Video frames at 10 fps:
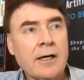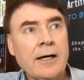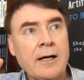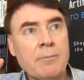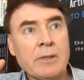
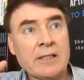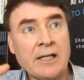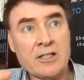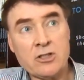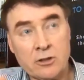And
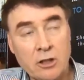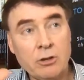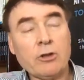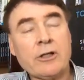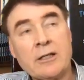it's not only
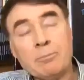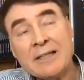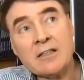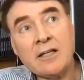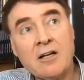looking at
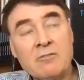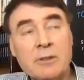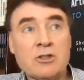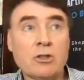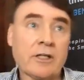mental health, but
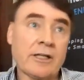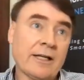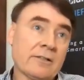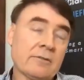it's looking at